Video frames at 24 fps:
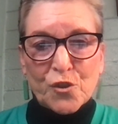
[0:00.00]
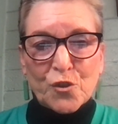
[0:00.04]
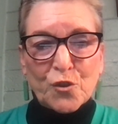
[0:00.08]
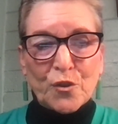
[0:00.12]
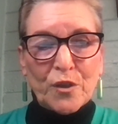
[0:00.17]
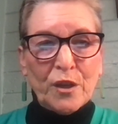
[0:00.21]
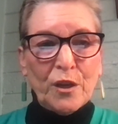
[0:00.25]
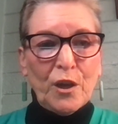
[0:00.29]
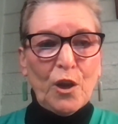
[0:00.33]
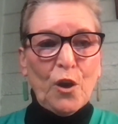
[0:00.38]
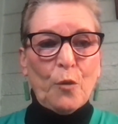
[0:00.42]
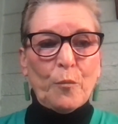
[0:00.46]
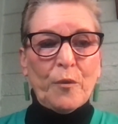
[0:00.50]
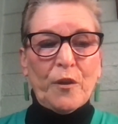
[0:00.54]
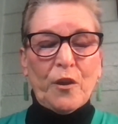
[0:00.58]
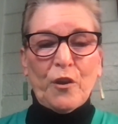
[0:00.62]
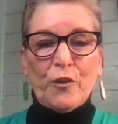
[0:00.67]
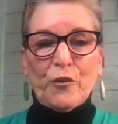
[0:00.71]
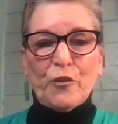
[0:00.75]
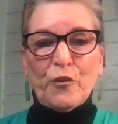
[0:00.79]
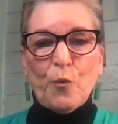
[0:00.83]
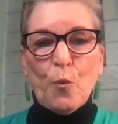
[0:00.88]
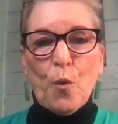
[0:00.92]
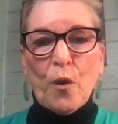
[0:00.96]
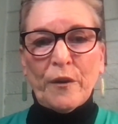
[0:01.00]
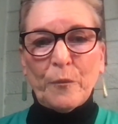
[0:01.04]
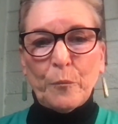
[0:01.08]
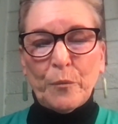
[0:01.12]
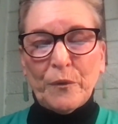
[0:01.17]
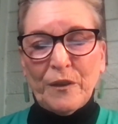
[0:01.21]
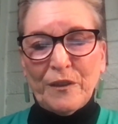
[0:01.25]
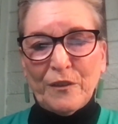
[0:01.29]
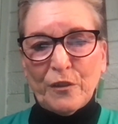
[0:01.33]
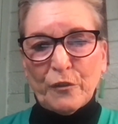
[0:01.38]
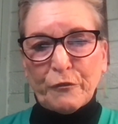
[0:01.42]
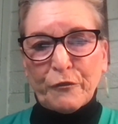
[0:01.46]
You didn't go because you want to
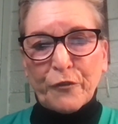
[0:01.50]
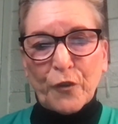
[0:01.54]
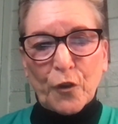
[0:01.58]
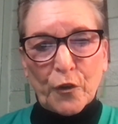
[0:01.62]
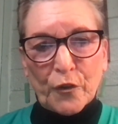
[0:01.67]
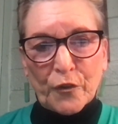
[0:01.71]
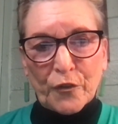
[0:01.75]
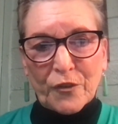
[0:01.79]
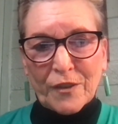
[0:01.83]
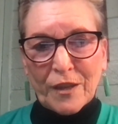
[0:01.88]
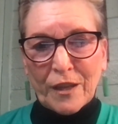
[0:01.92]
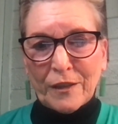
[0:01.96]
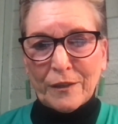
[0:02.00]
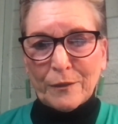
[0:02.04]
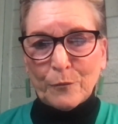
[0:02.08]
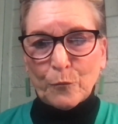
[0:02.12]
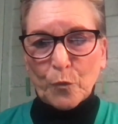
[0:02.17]
be the first that